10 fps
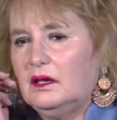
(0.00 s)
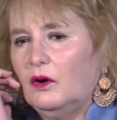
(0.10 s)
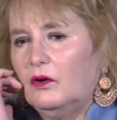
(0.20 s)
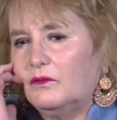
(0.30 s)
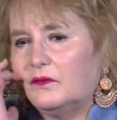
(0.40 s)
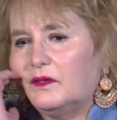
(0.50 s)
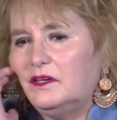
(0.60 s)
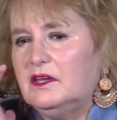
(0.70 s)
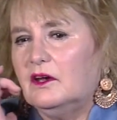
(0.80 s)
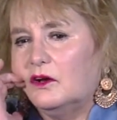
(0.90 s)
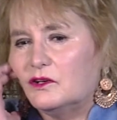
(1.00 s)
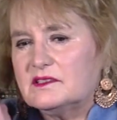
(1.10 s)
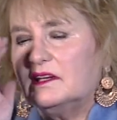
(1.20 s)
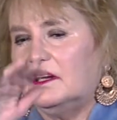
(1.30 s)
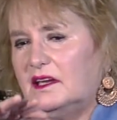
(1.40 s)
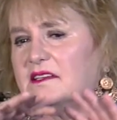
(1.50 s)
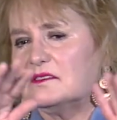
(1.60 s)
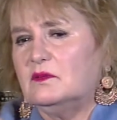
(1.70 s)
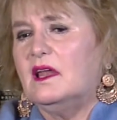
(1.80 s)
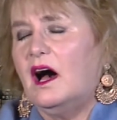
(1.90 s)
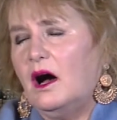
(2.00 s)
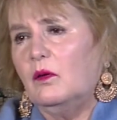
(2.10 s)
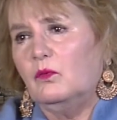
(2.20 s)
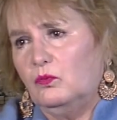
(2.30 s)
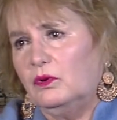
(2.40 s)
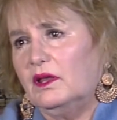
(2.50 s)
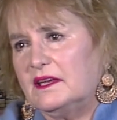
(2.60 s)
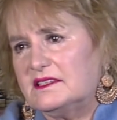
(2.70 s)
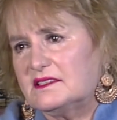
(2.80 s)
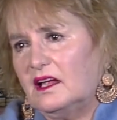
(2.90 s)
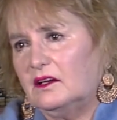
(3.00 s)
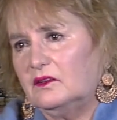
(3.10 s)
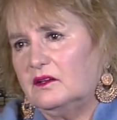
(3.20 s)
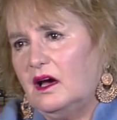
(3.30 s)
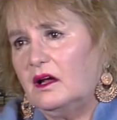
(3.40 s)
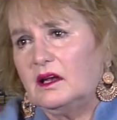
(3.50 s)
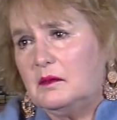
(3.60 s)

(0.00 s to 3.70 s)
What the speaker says: over the years, it has now really settled down.